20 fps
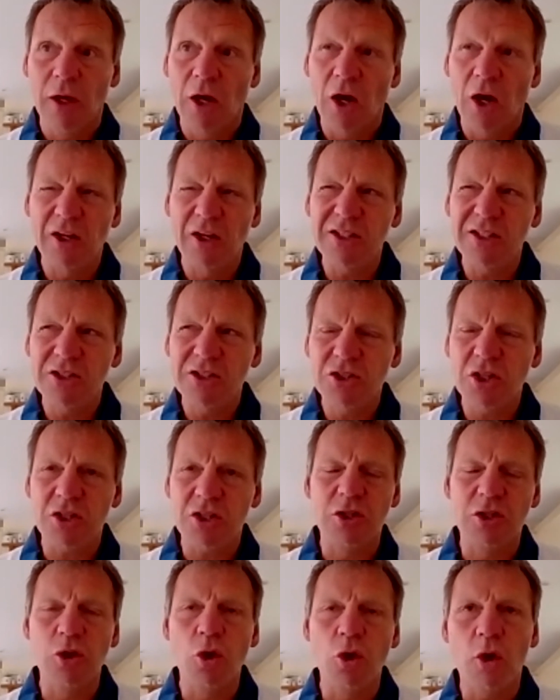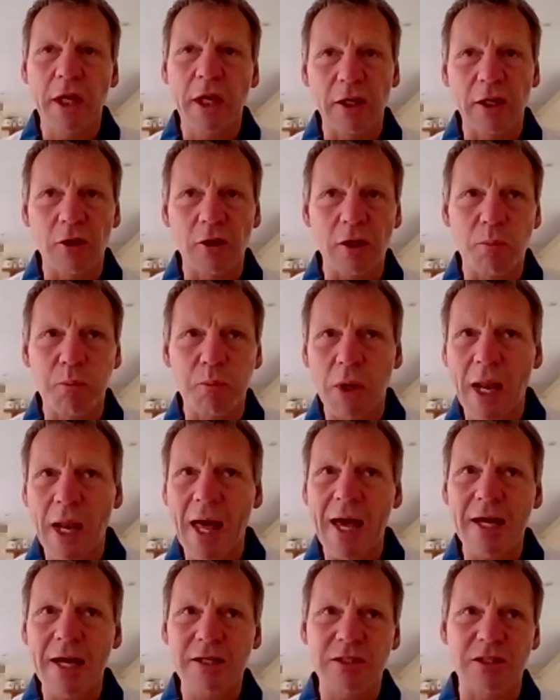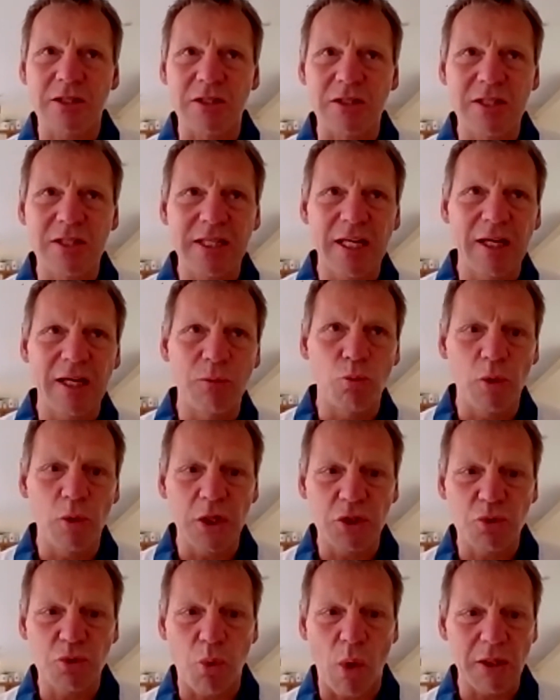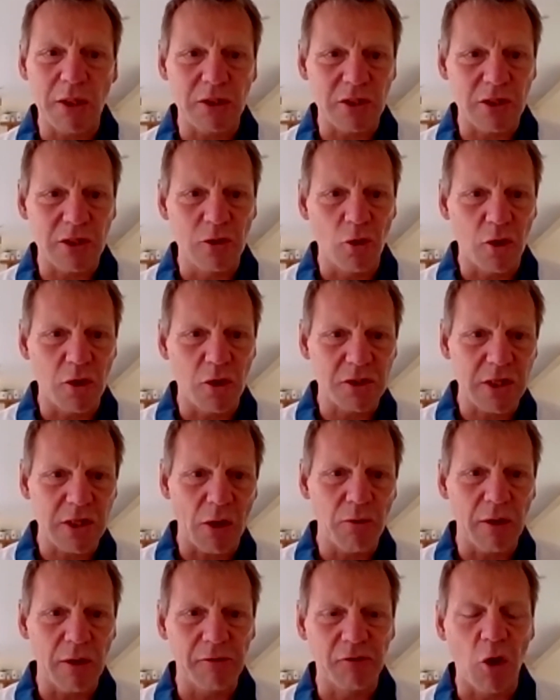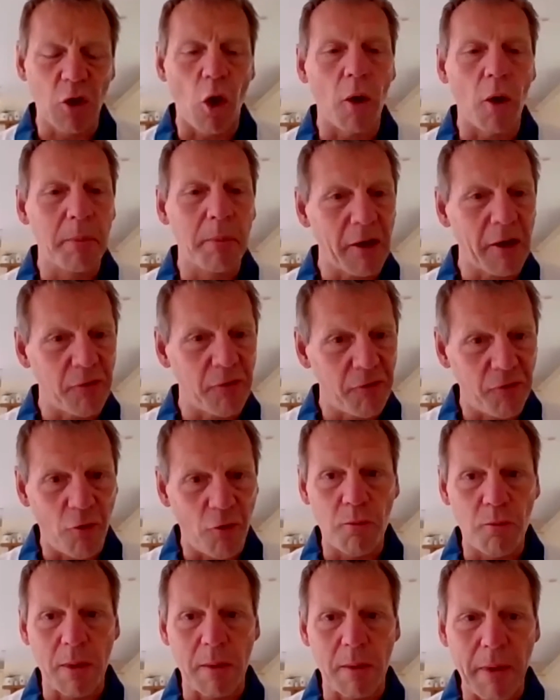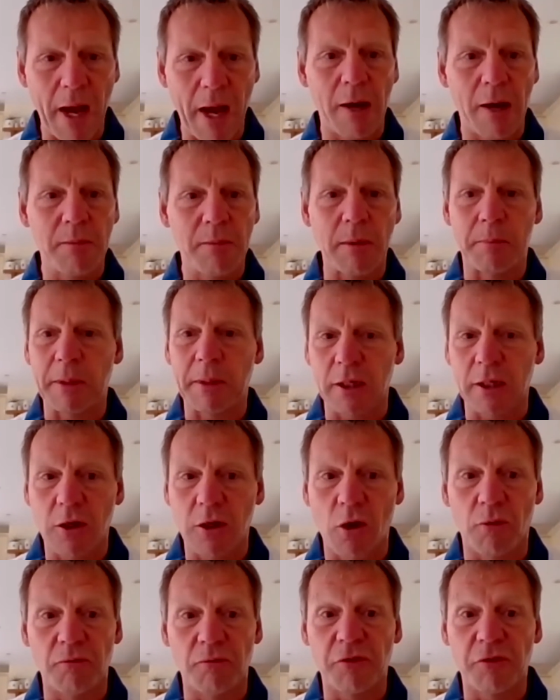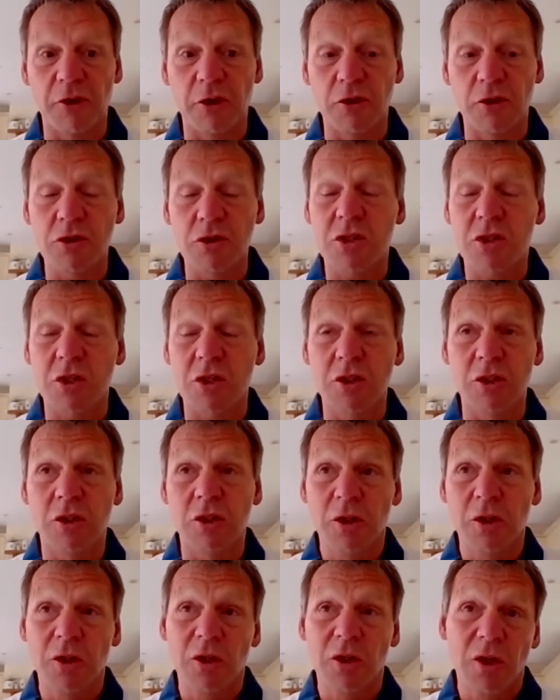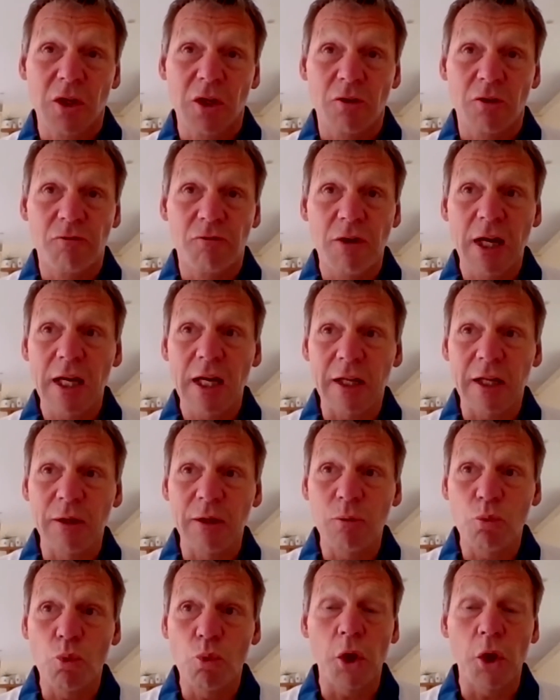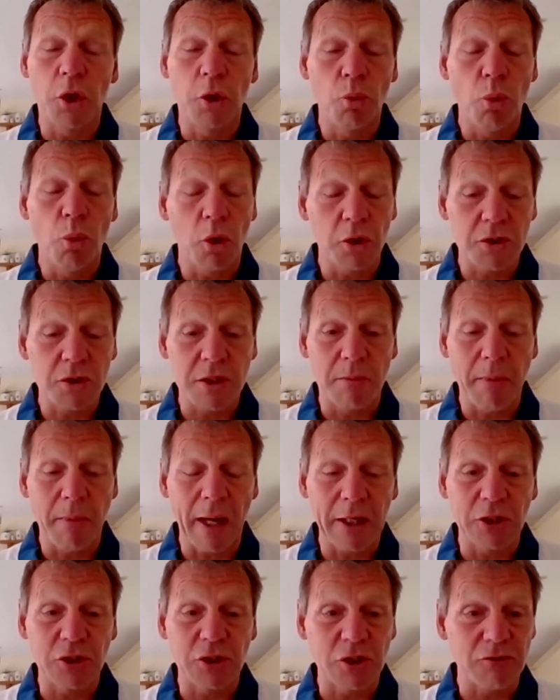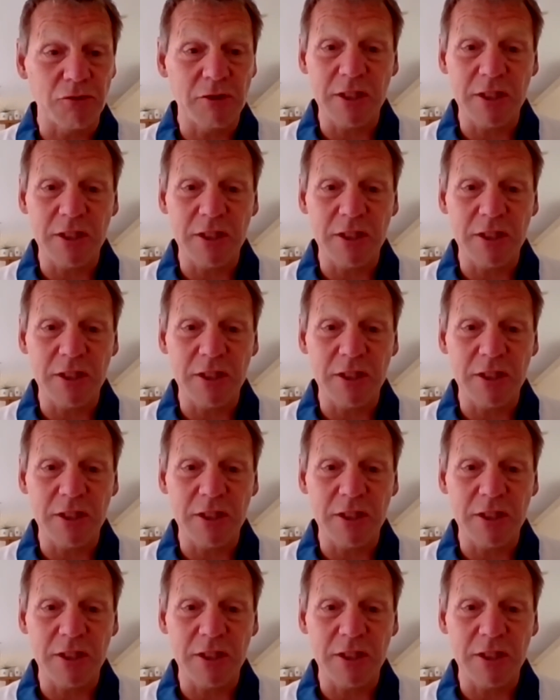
And it's just looking at the players and seeing which ones look as though they've got a bit of form about them, a bit of confidence. And really what you want as a manager